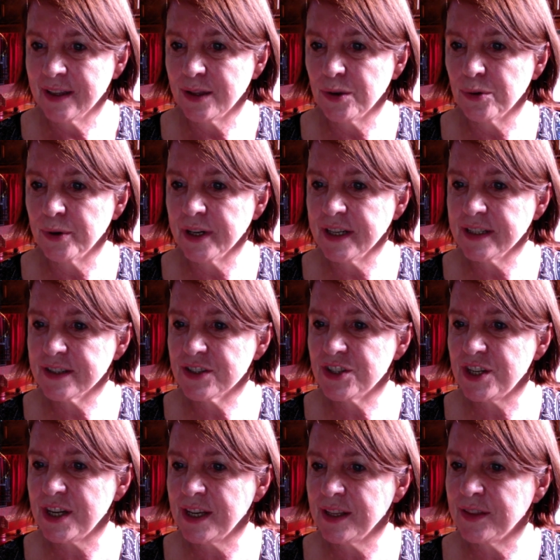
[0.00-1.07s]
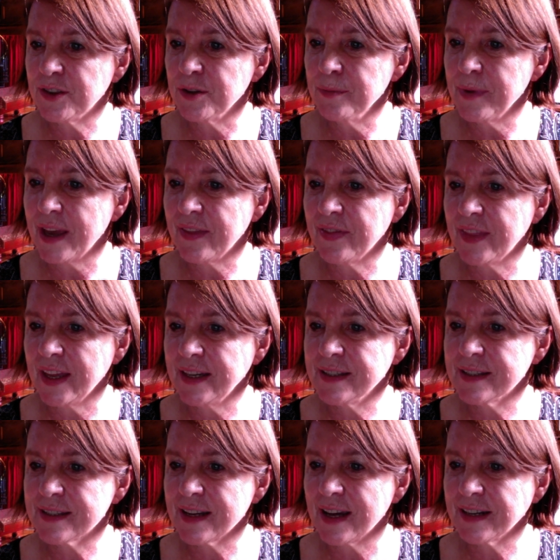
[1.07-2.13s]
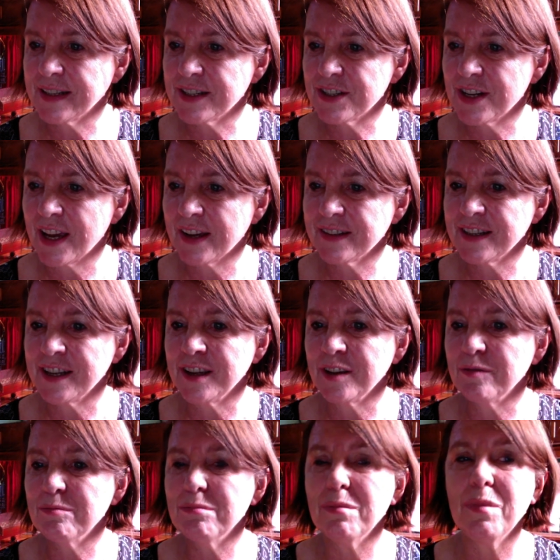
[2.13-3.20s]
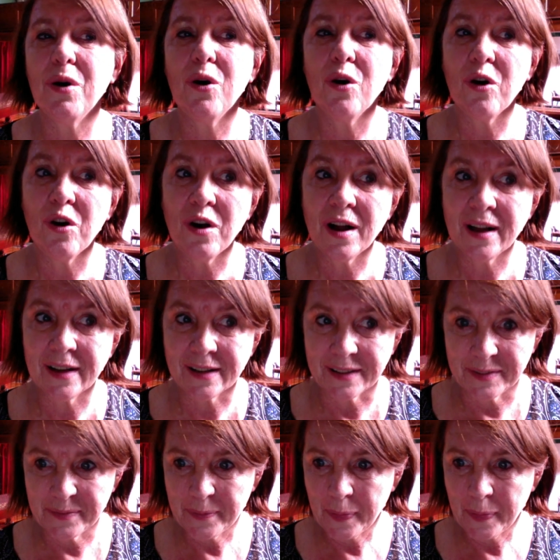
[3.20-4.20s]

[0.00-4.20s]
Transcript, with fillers: The audience cheered them and then started shouting, More!